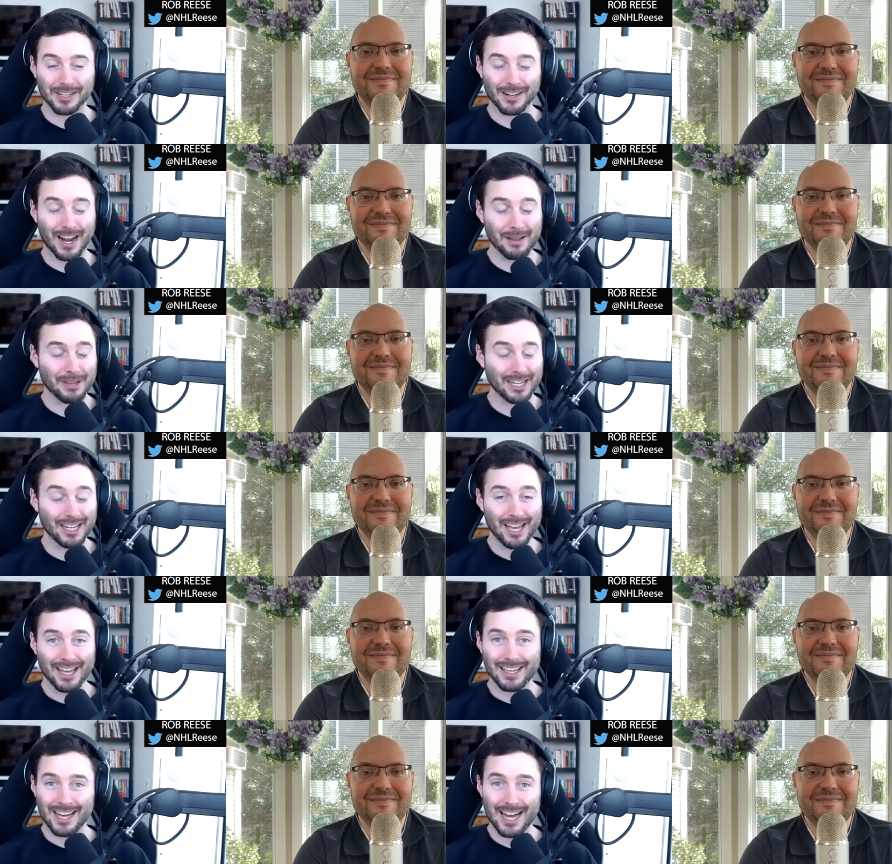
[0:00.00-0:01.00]
Speaker 1: there. I mean,
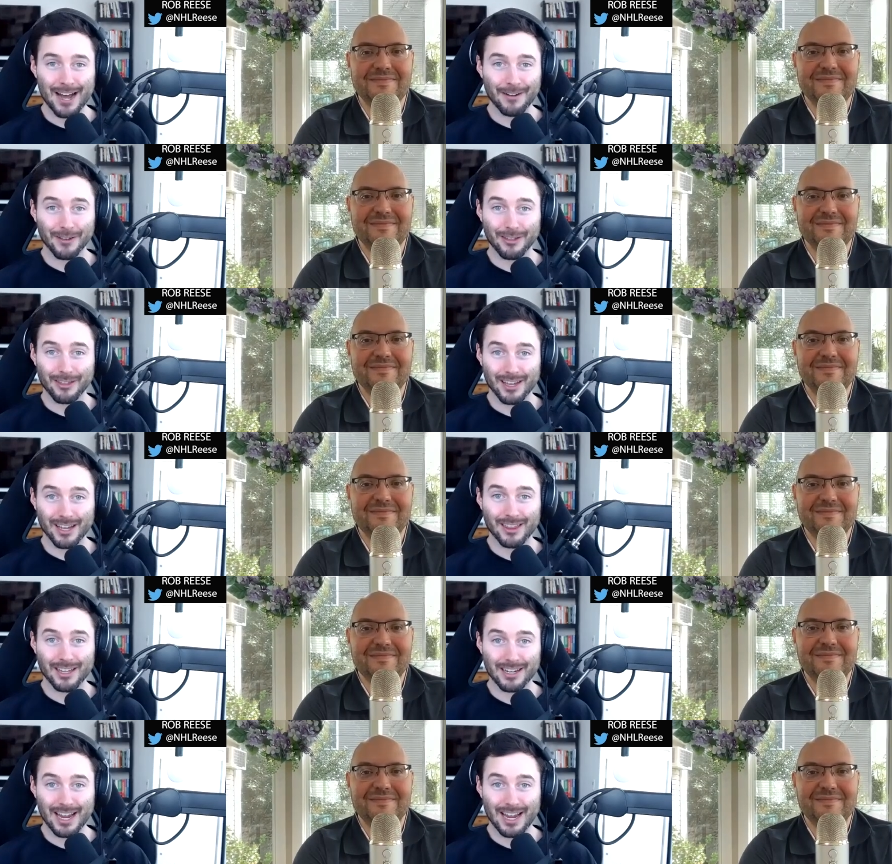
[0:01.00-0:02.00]
you have to think
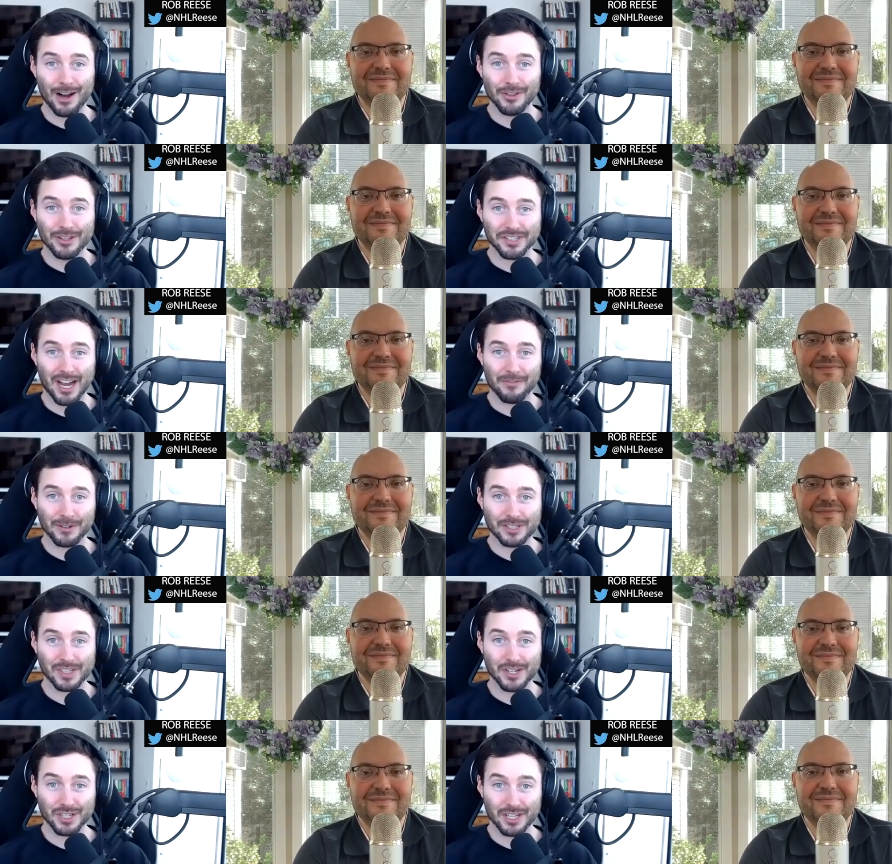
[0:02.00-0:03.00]
that now this
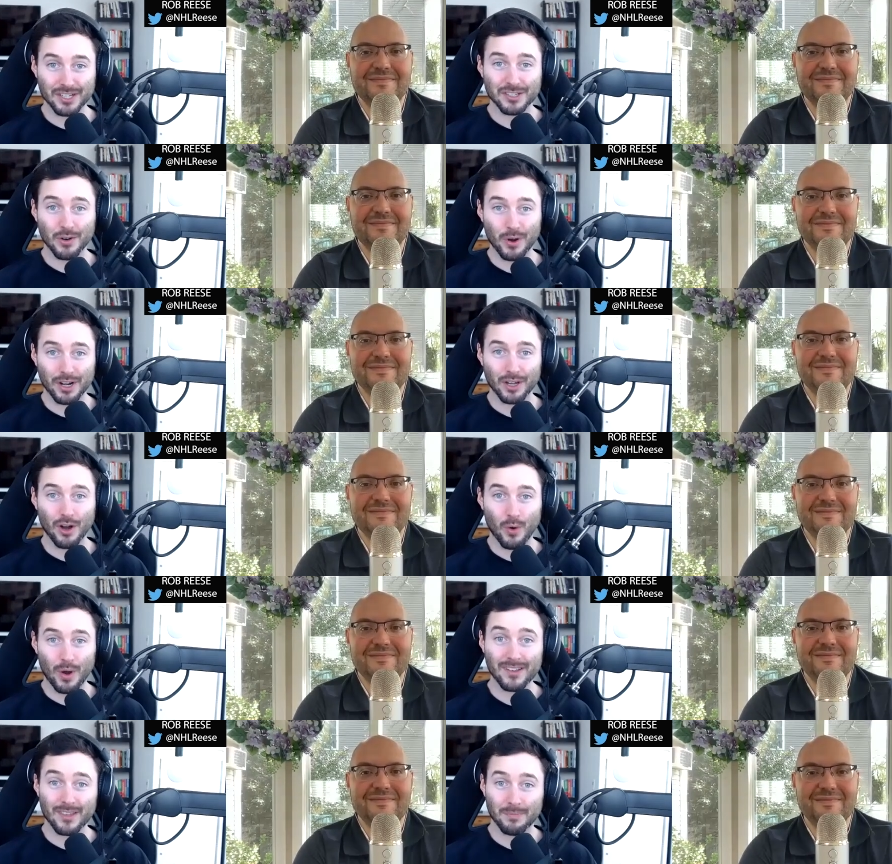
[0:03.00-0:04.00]
conversation is going to go
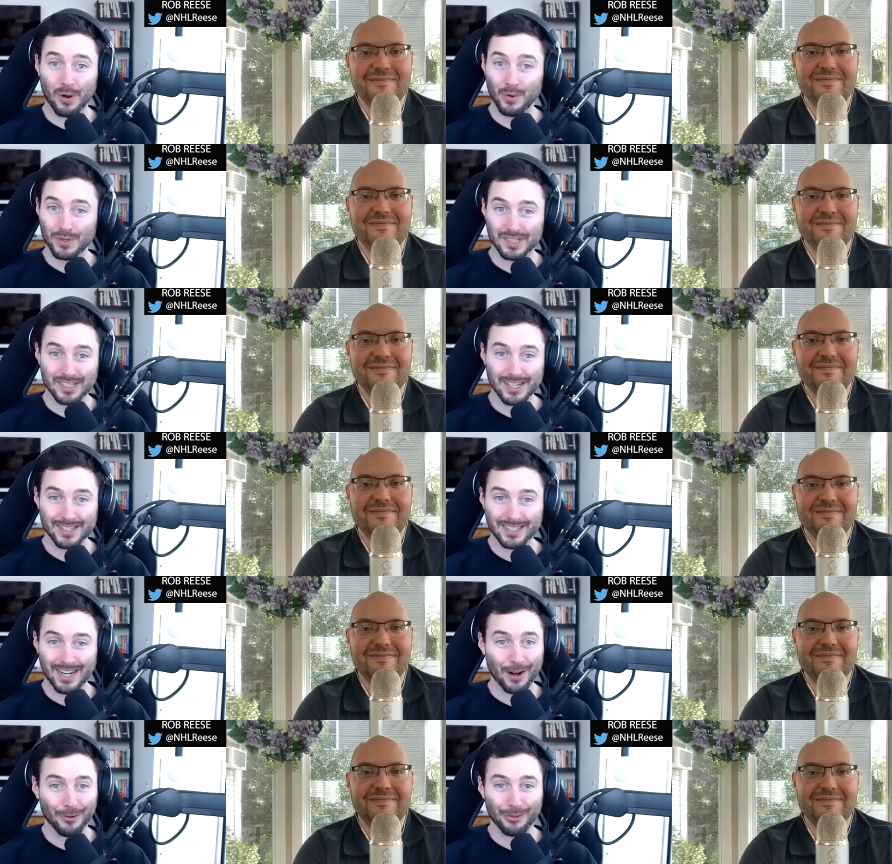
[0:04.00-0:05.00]
into the postseason.
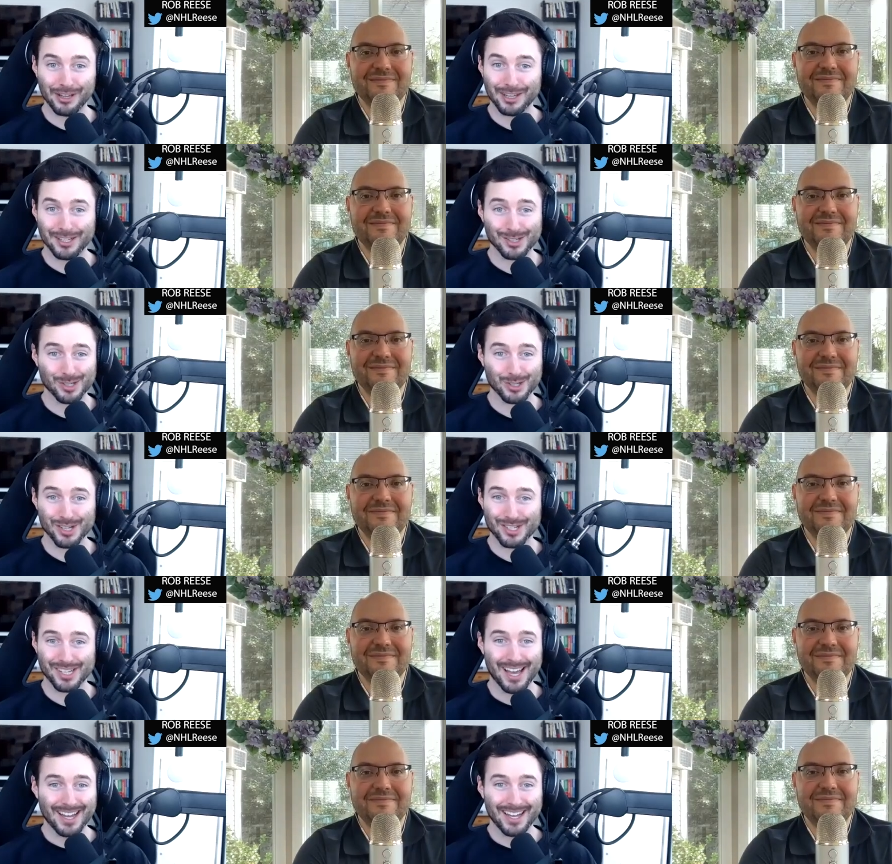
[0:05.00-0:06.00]
I don't think this is
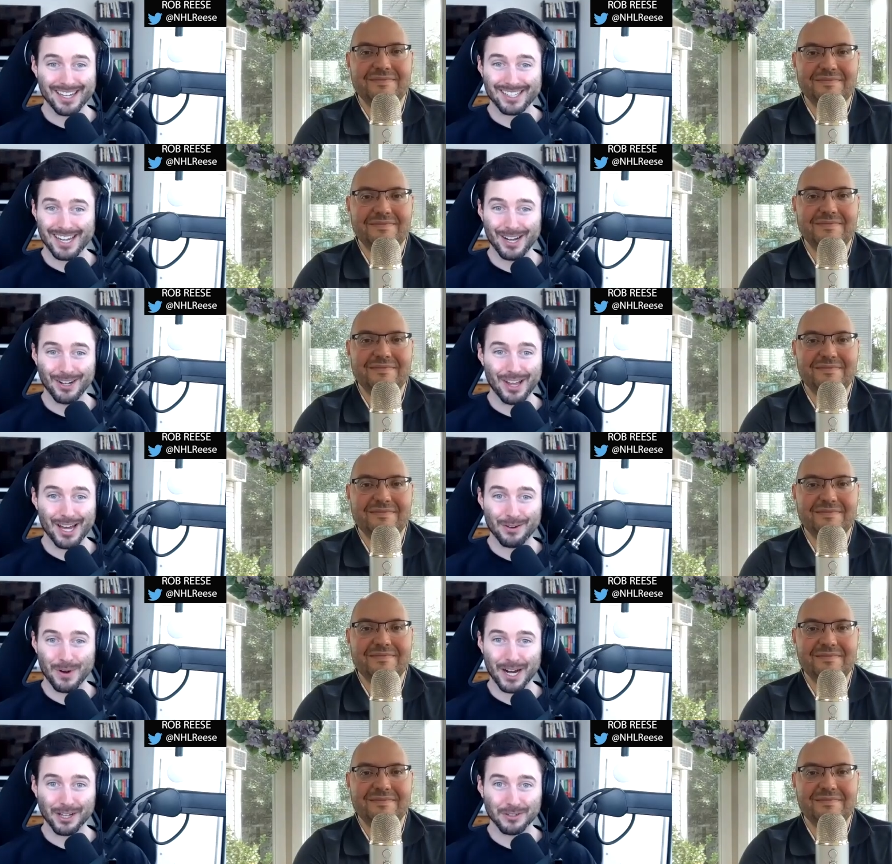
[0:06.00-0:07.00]
just a tail end
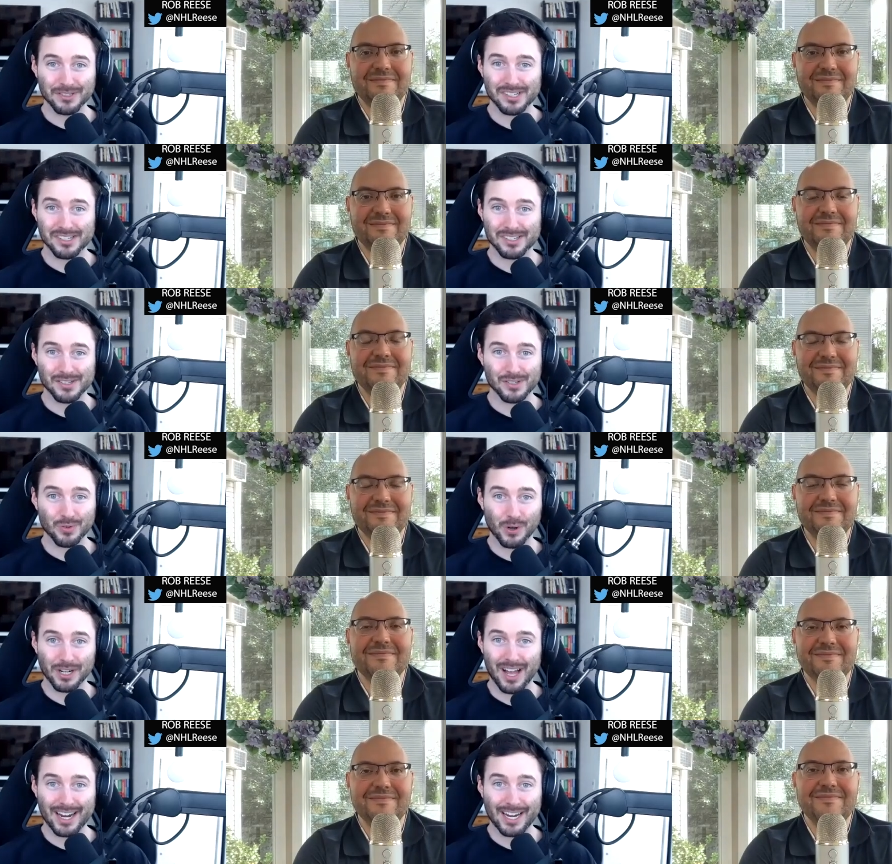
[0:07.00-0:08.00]
regular season
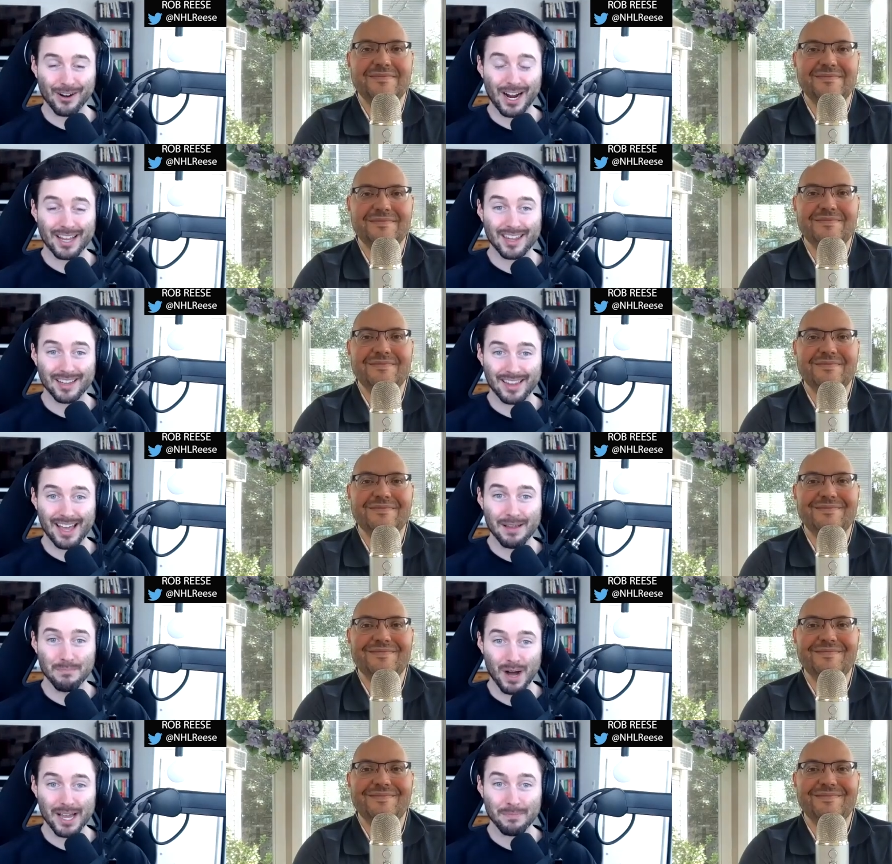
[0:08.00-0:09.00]
storyline here. I think they
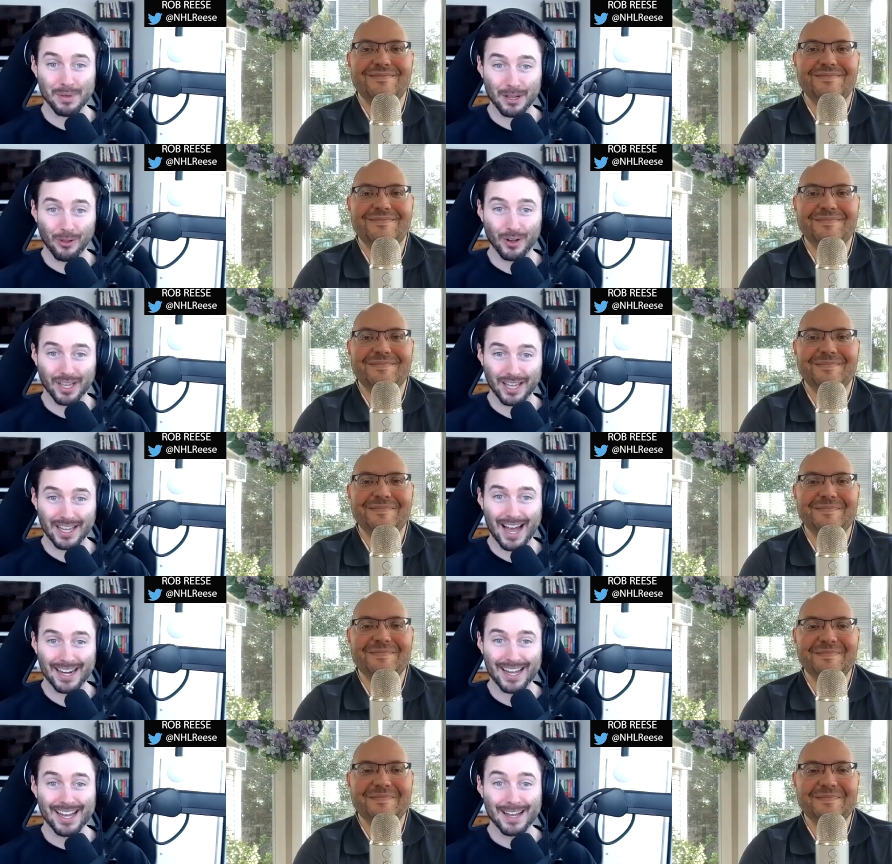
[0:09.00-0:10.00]
might be looking at